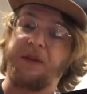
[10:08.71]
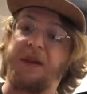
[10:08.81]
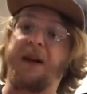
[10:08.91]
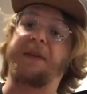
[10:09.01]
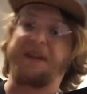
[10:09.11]

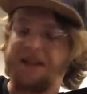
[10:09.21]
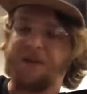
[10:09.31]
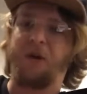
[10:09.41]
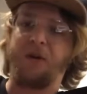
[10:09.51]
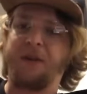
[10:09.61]
or on the
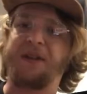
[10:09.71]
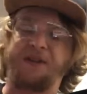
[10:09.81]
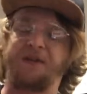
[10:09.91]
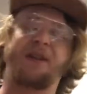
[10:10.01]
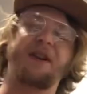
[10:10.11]
low E
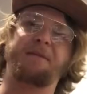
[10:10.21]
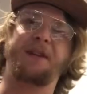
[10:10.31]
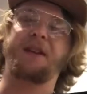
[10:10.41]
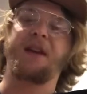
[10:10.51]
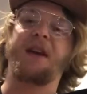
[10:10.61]
string, I mean,